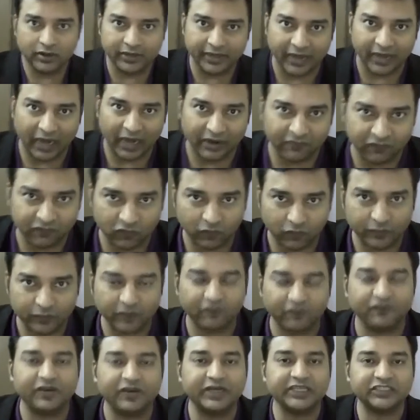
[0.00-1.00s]
derived from
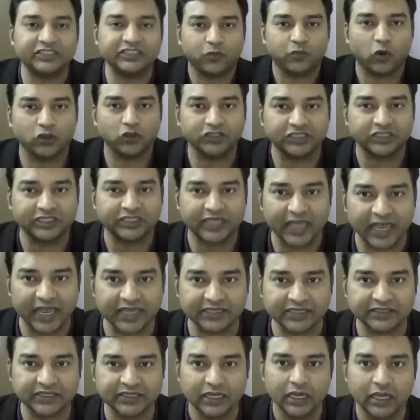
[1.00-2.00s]
the Phoenix project
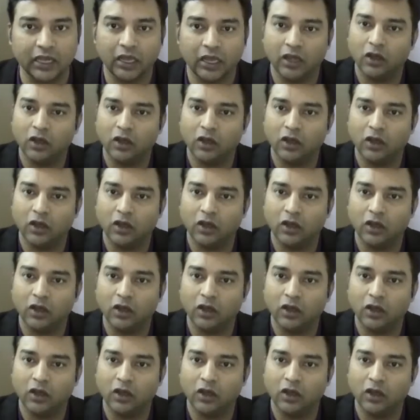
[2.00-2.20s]
case,